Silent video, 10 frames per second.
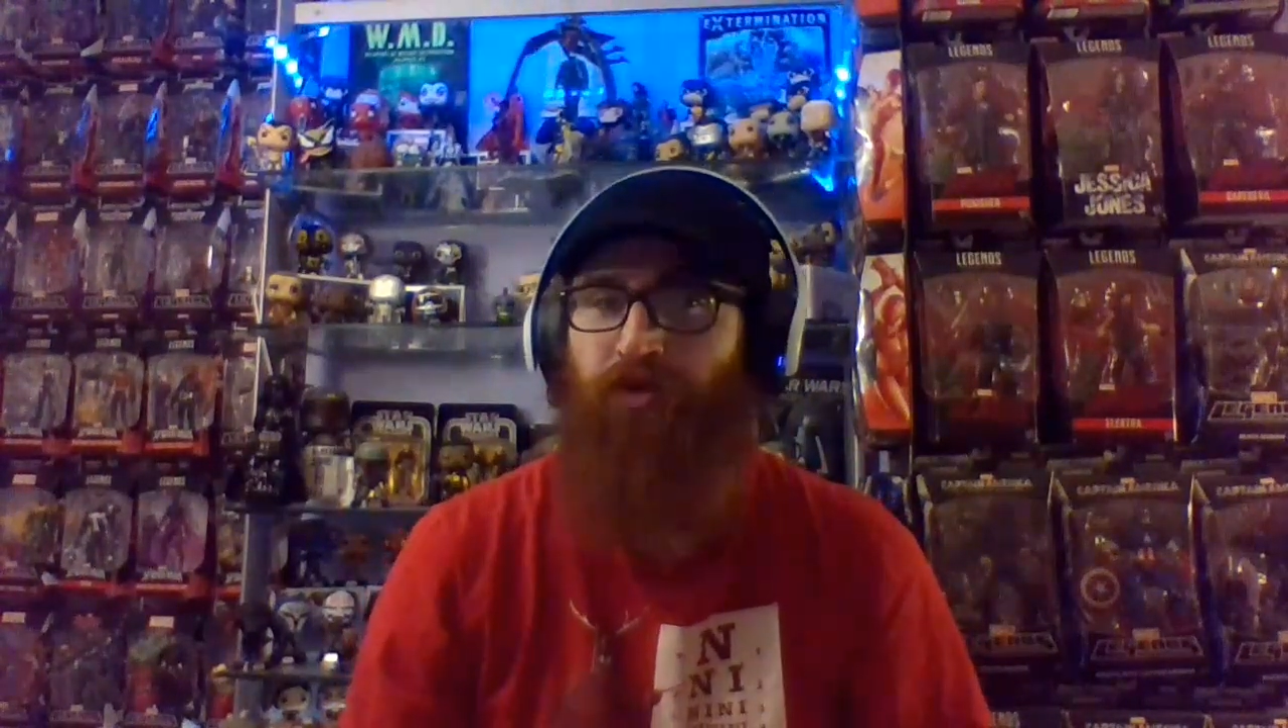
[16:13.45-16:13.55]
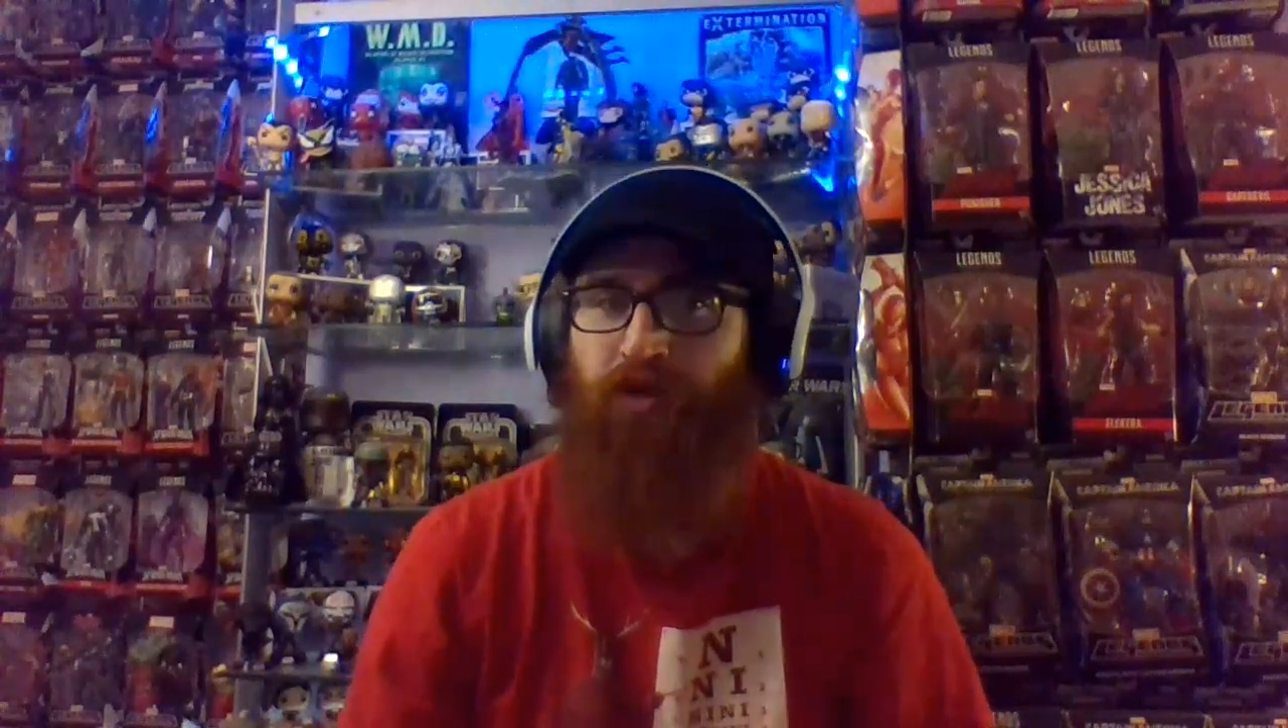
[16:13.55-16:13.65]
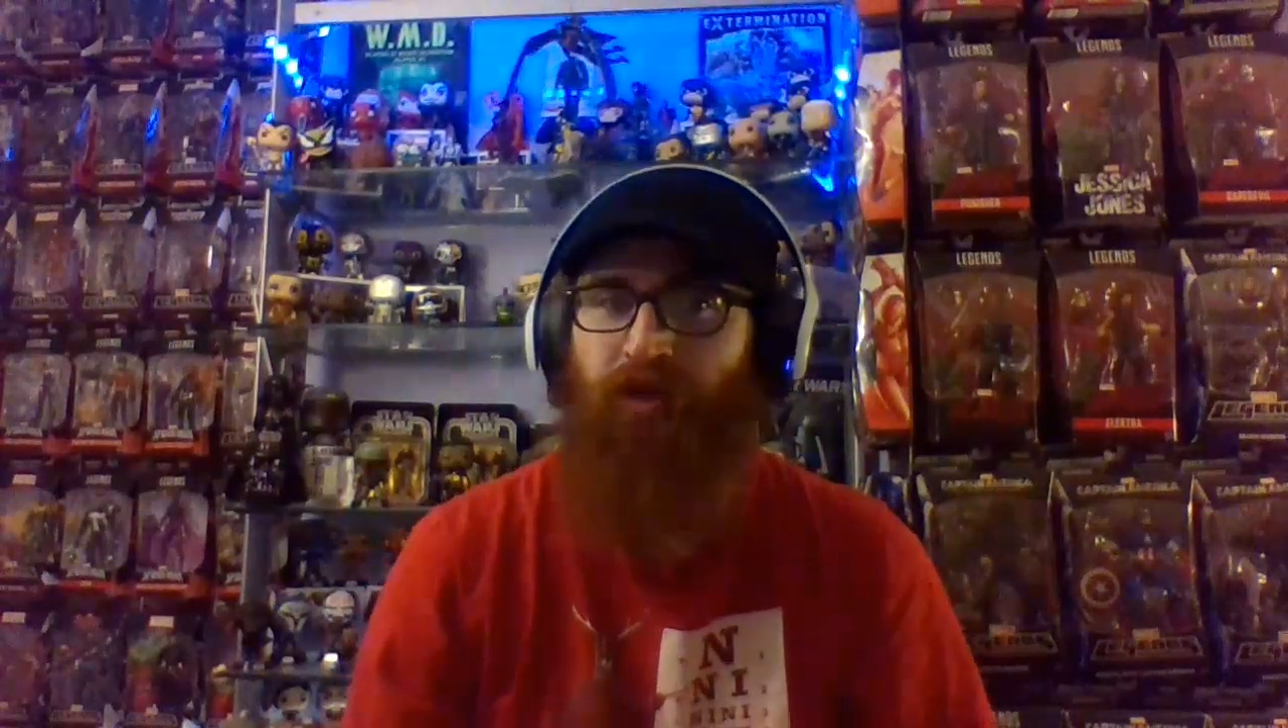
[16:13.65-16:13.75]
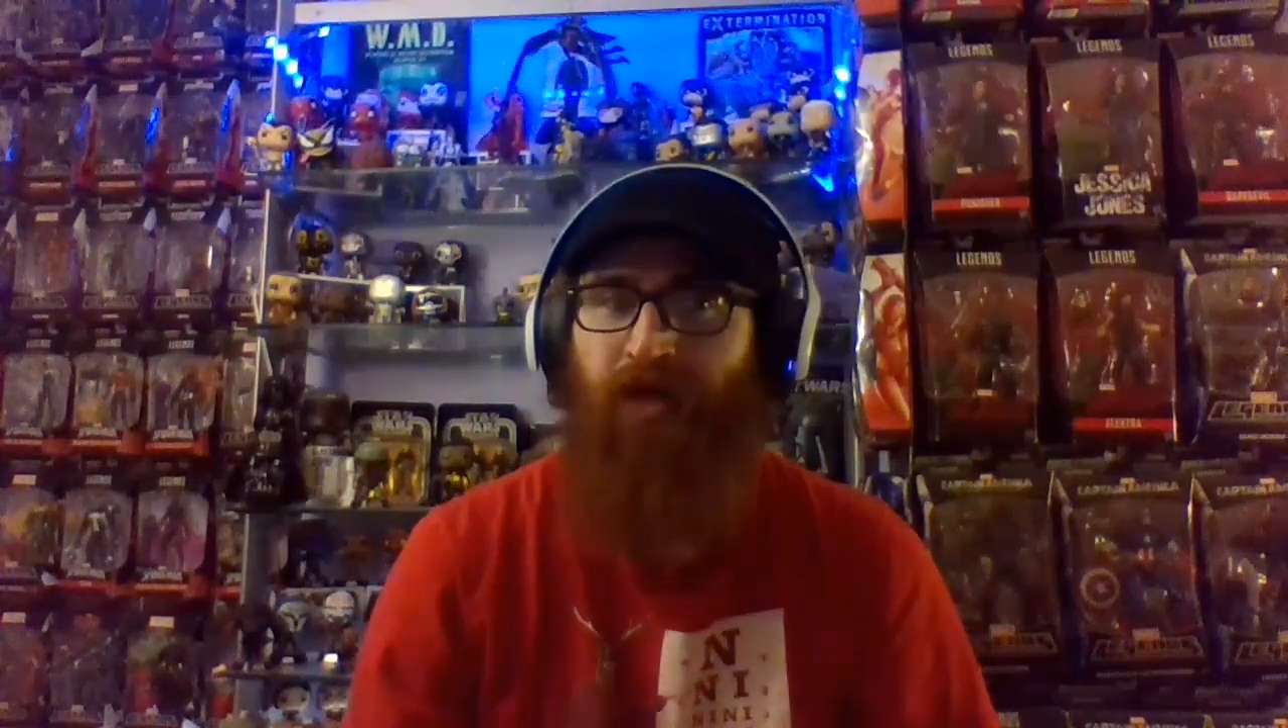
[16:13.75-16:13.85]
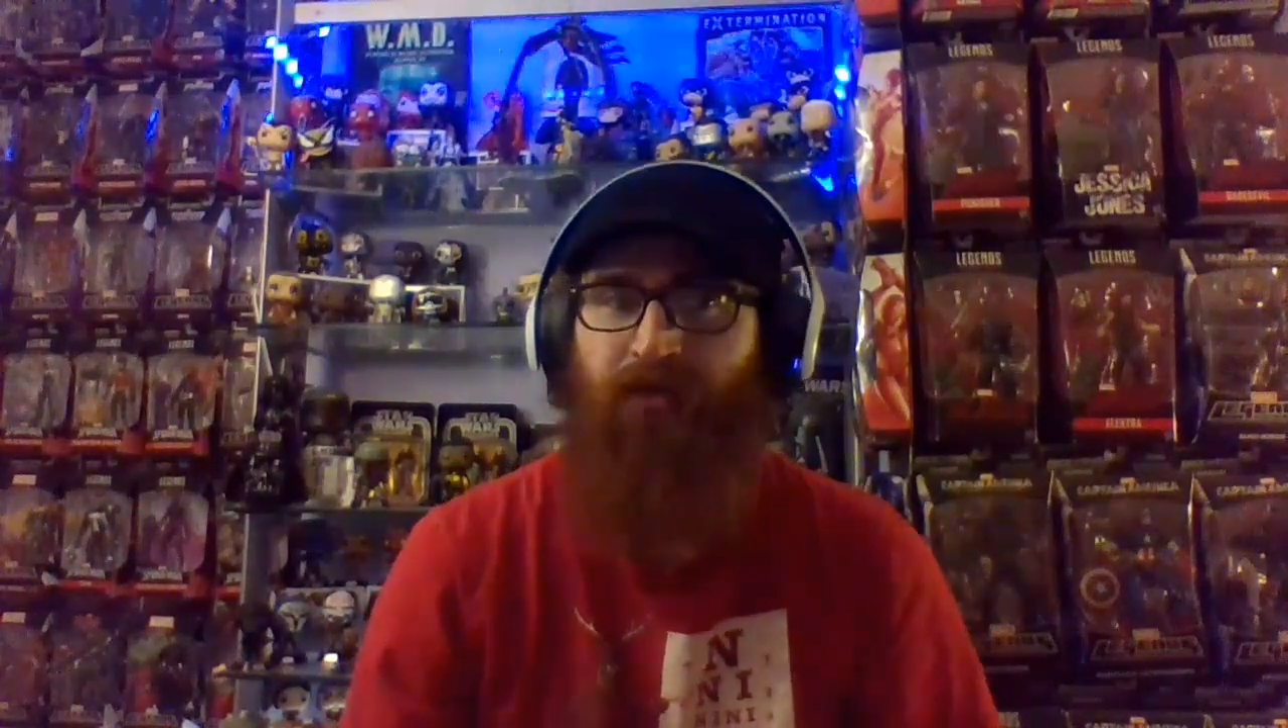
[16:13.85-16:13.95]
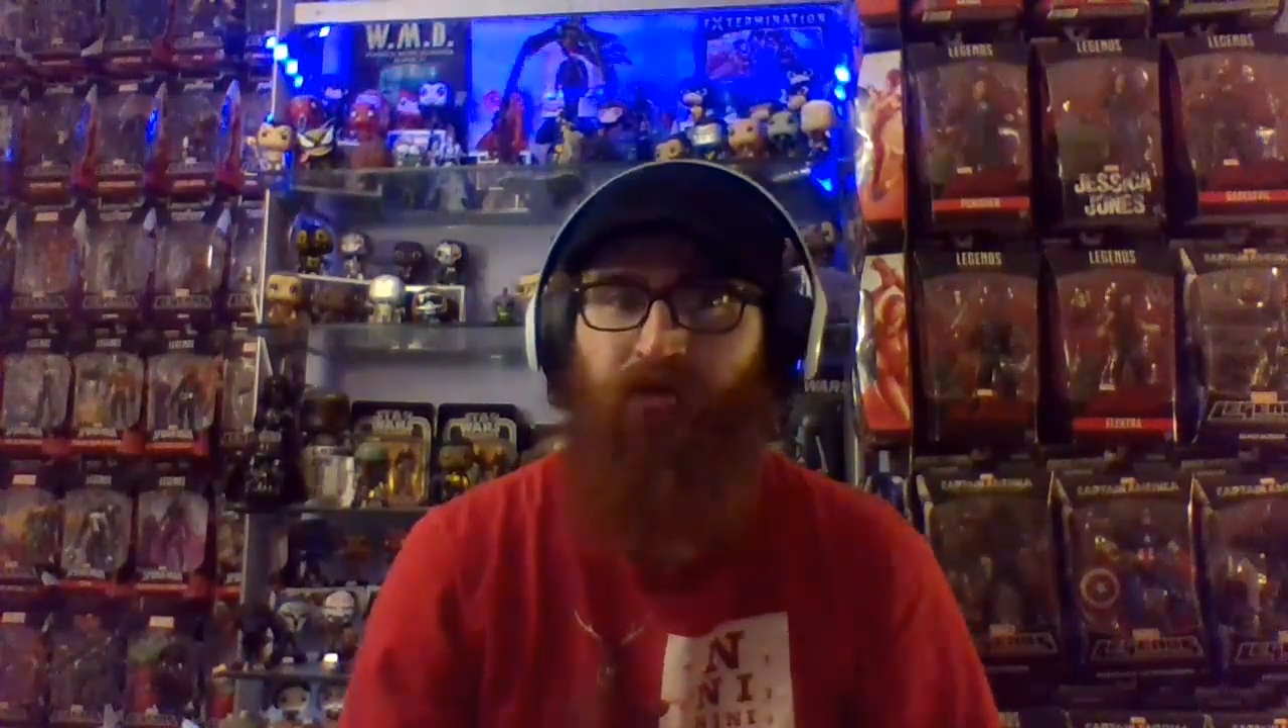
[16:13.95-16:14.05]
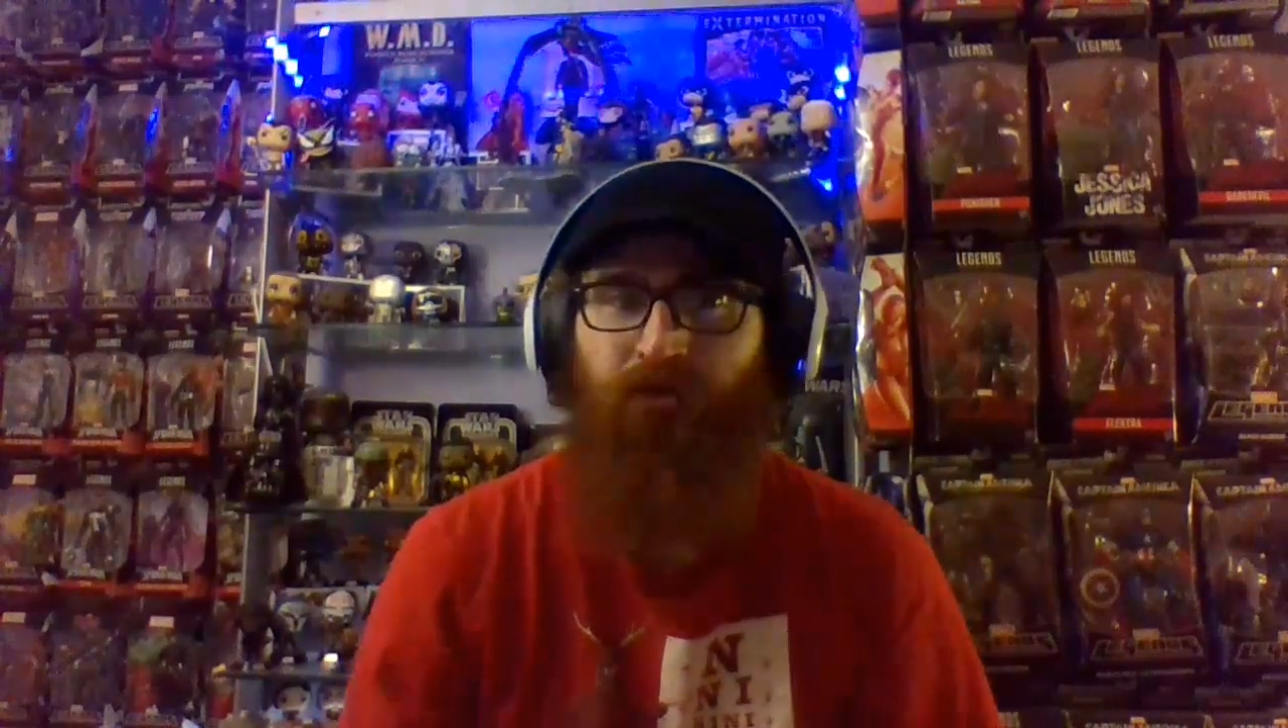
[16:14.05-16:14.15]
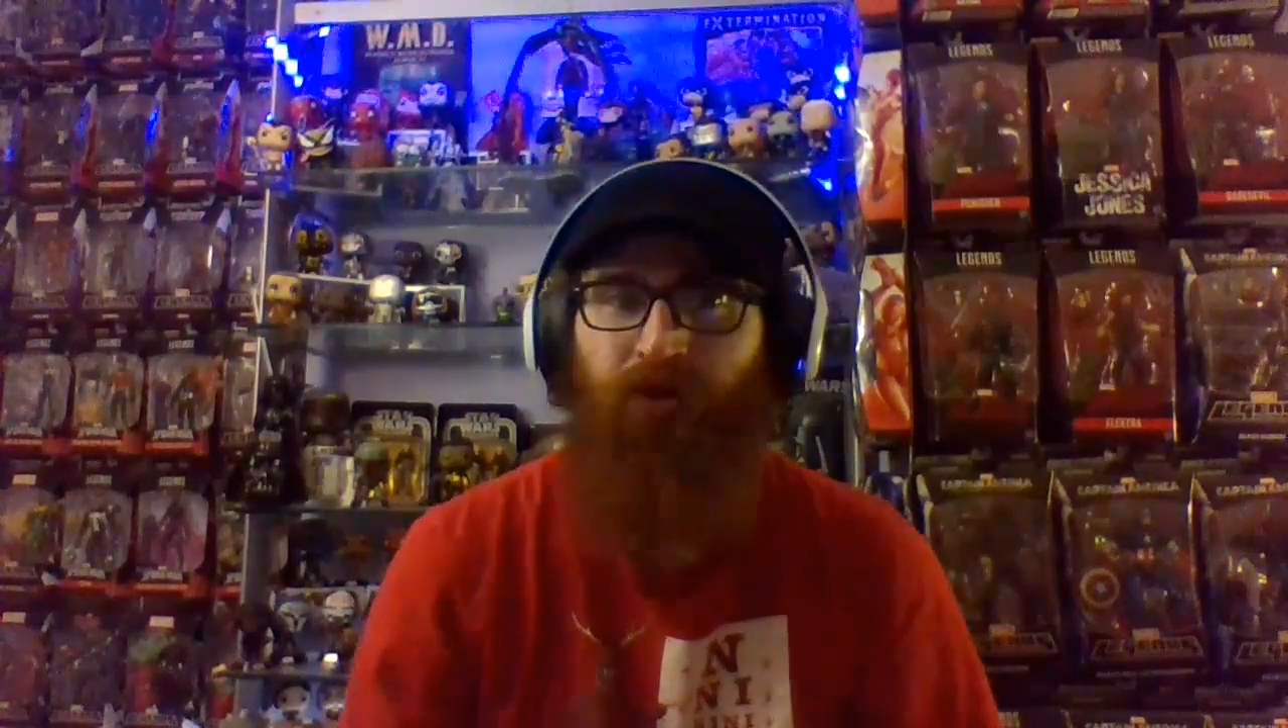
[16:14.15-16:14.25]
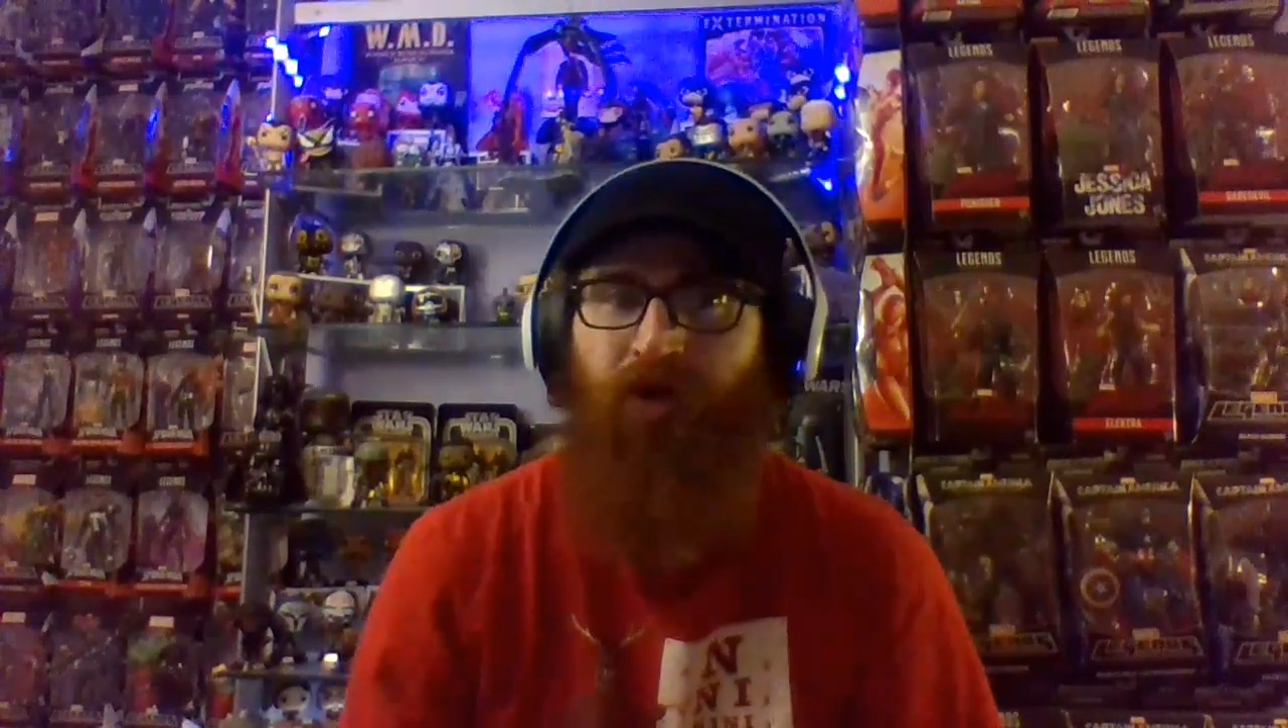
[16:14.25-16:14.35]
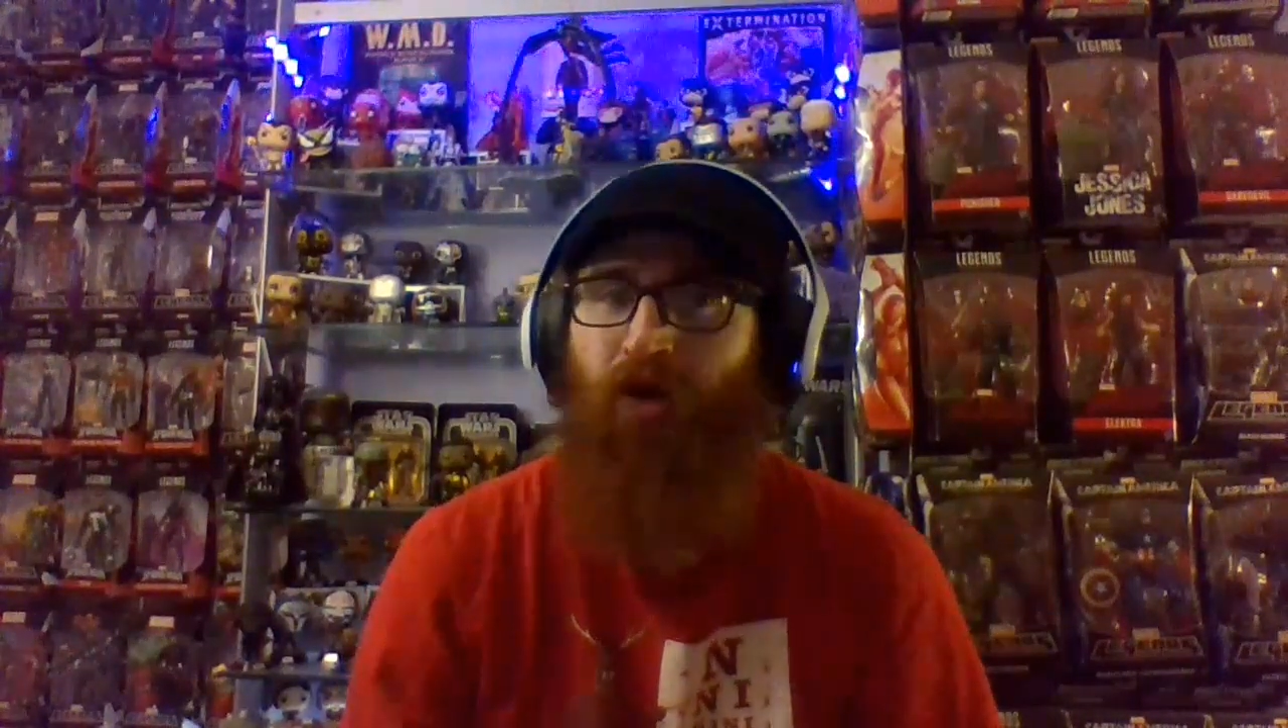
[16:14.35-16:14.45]
to that
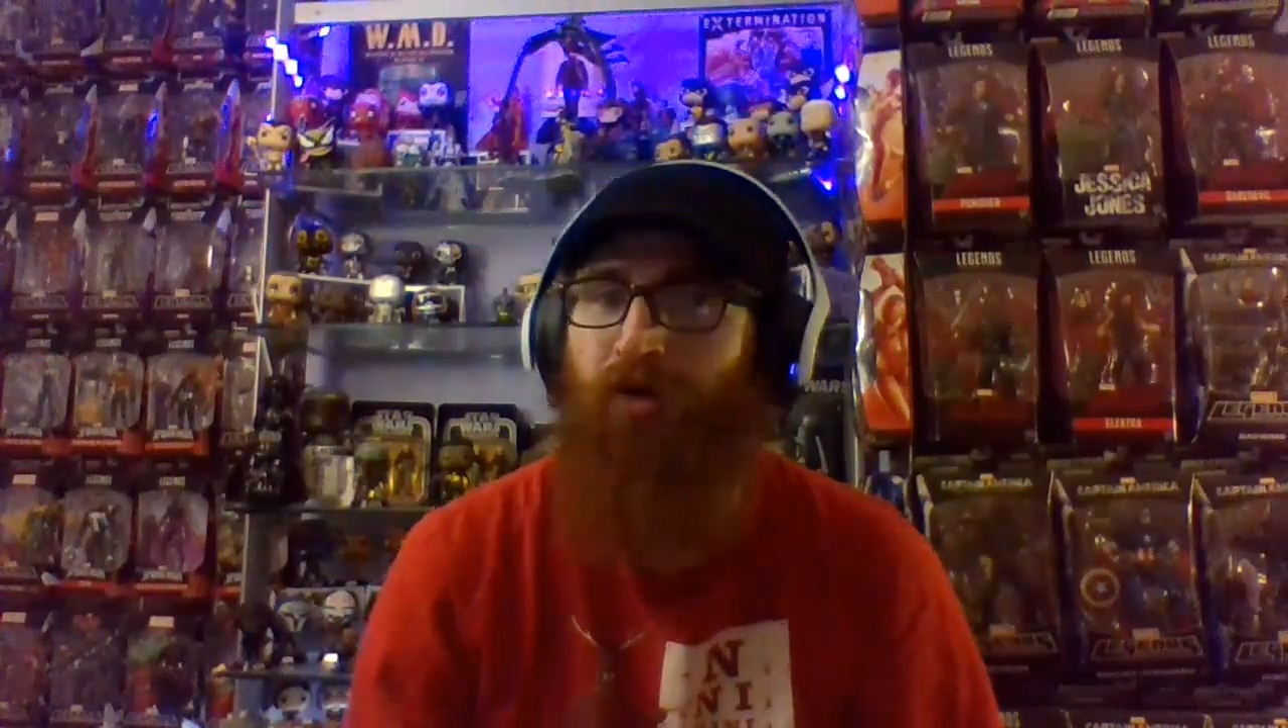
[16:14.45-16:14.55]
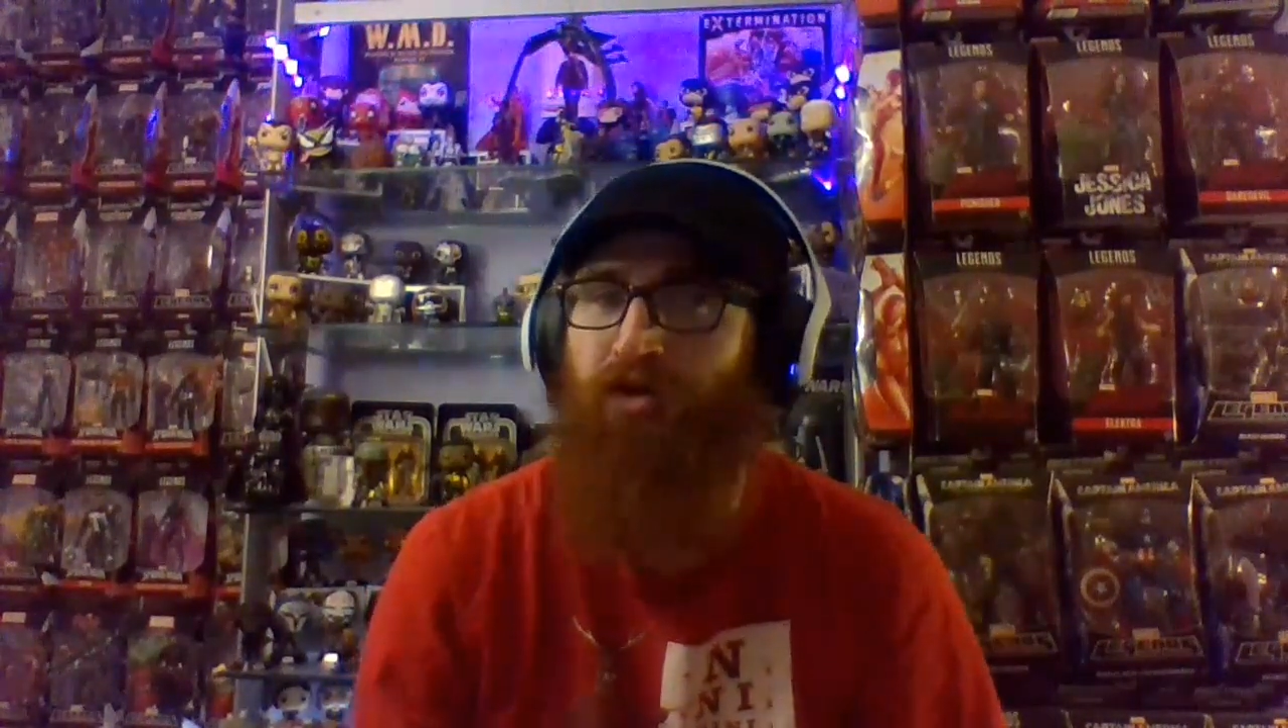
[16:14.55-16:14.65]
story on